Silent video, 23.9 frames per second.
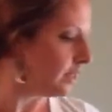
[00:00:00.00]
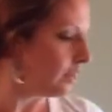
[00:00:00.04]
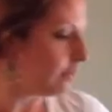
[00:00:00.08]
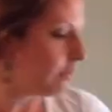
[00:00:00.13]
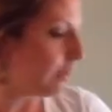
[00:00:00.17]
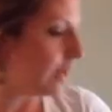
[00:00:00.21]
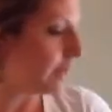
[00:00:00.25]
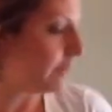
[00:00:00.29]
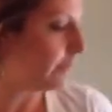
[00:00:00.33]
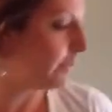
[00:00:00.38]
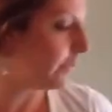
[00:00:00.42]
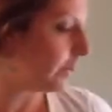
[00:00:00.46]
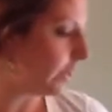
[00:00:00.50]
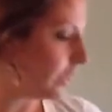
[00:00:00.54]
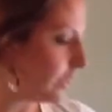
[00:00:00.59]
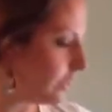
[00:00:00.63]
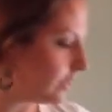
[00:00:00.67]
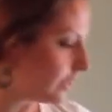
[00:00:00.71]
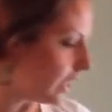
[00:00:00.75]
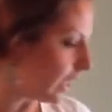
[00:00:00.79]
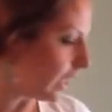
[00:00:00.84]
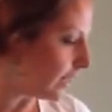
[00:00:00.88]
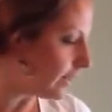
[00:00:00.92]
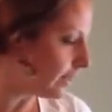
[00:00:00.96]
Right foot
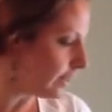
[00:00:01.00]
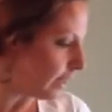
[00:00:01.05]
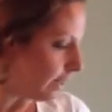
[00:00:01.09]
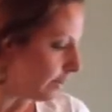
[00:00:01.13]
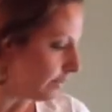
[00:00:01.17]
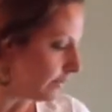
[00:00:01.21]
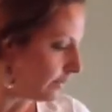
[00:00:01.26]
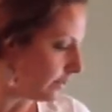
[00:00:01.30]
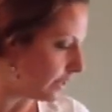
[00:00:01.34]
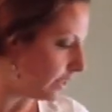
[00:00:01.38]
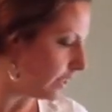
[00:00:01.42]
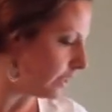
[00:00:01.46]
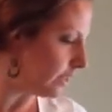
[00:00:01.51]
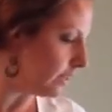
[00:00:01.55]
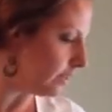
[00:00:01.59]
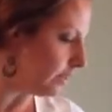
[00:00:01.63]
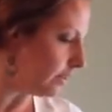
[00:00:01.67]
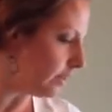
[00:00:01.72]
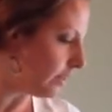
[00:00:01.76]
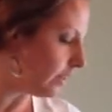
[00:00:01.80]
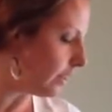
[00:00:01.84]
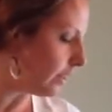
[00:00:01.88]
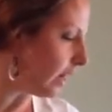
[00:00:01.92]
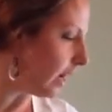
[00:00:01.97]
inside the left
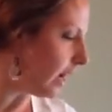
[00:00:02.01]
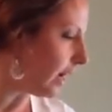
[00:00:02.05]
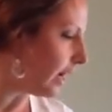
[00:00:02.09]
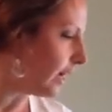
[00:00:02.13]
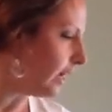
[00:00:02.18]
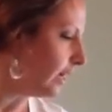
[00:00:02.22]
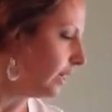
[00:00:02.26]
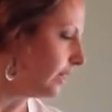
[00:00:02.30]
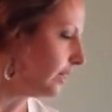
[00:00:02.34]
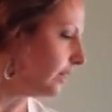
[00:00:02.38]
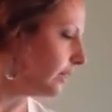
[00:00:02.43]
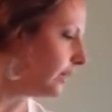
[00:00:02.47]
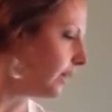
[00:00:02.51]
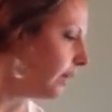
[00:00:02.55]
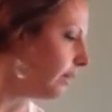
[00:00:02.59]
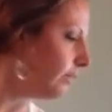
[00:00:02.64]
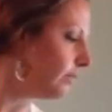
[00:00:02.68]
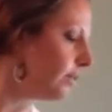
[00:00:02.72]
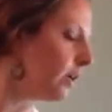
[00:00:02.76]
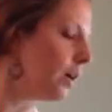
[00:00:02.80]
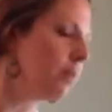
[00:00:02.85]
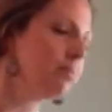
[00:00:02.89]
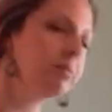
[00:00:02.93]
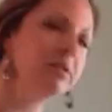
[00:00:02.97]
inner thigh,
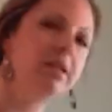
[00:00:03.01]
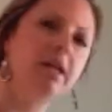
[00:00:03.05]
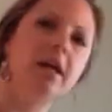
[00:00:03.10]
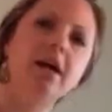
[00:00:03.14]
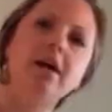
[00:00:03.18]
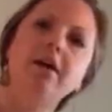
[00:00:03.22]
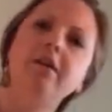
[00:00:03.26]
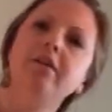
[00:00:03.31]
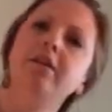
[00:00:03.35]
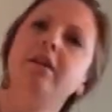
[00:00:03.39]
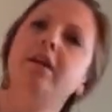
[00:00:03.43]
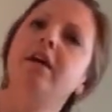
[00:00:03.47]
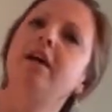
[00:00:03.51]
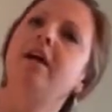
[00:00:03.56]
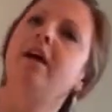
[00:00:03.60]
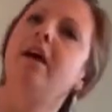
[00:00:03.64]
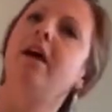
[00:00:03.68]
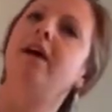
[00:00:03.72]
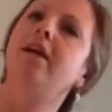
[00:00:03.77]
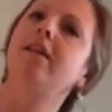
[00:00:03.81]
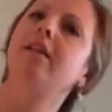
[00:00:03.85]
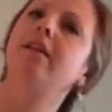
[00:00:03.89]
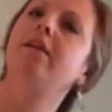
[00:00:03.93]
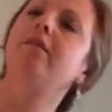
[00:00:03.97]
left arm down,
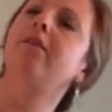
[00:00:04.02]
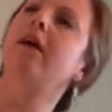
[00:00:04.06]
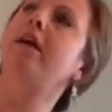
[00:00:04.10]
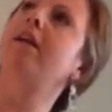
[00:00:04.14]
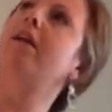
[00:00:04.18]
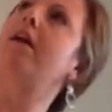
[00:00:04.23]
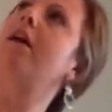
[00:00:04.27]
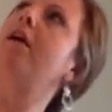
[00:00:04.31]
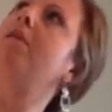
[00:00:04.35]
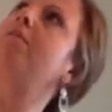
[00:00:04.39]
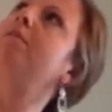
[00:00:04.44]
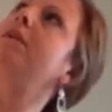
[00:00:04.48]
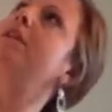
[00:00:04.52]
and then the right arm